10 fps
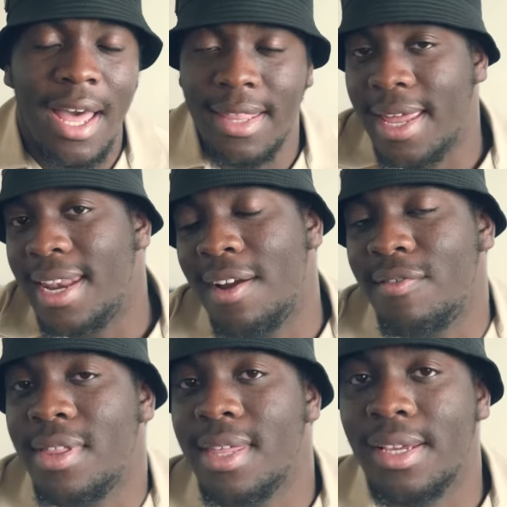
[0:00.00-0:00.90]
and then
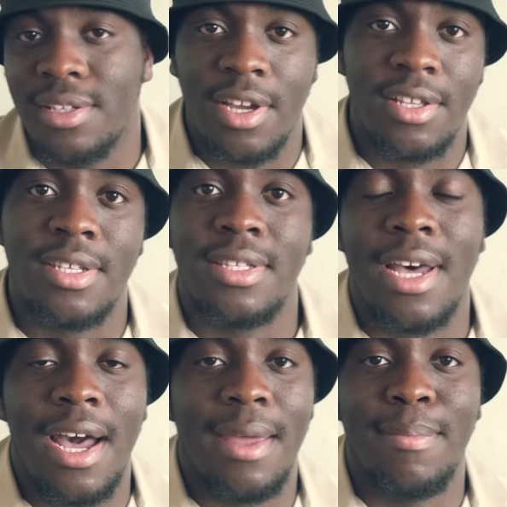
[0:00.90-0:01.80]
everything is going to
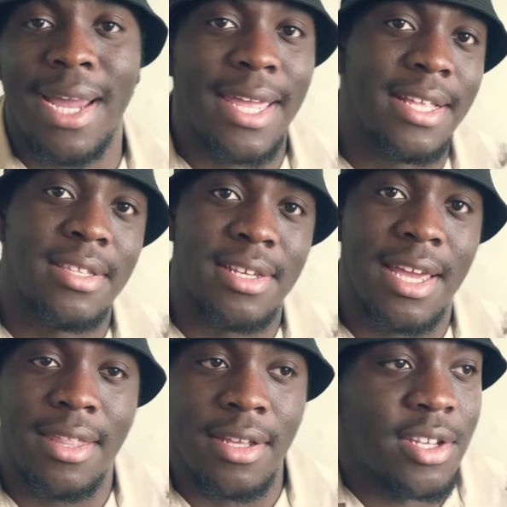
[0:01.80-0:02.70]
tie back in together.